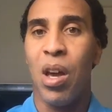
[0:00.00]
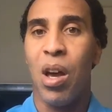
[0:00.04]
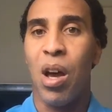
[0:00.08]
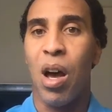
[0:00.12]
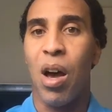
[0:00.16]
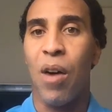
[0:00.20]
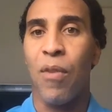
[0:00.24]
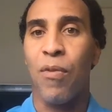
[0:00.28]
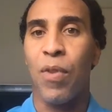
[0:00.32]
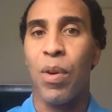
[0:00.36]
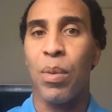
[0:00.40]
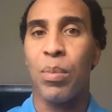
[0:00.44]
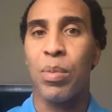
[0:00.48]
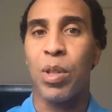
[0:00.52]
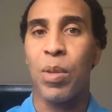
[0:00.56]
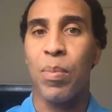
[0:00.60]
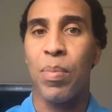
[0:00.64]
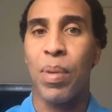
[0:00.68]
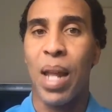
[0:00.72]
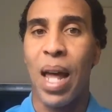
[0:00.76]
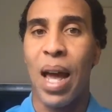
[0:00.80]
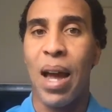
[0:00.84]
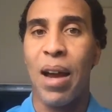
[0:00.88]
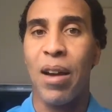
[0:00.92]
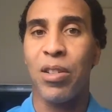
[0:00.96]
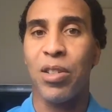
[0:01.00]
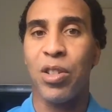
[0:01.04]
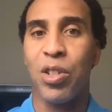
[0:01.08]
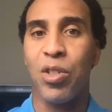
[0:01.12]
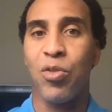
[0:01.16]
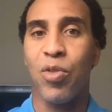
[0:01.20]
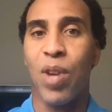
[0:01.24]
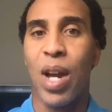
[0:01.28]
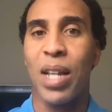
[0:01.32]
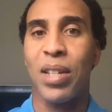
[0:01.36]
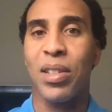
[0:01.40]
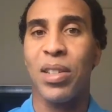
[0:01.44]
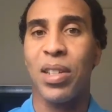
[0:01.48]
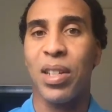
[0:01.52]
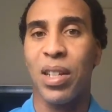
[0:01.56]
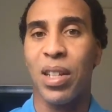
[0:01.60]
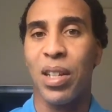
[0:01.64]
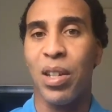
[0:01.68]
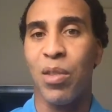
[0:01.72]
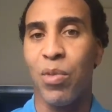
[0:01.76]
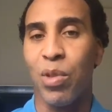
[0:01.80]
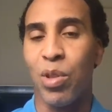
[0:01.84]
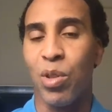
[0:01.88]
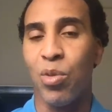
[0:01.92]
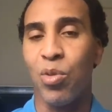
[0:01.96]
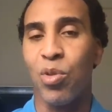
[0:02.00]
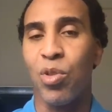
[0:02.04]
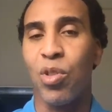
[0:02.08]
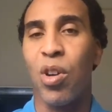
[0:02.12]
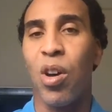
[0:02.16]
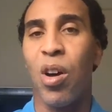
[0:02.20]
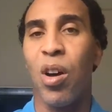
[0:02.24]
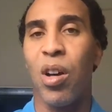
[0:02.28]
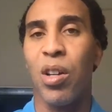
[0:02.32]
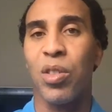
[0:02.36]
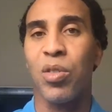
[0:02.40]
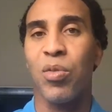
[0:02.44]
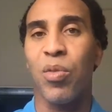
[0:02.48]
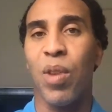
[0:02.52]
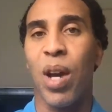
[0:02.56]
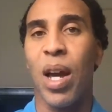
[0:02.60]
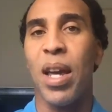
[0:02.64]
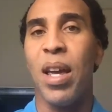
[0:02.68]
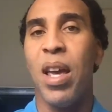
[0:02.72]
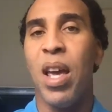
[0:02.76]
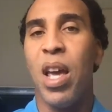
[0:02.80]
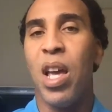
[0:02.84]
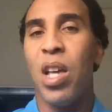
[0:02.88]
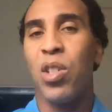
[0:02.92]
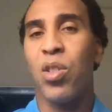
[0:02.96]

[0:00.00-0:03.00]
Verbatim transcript: uh, from suppliers and drastically reduce costs, right?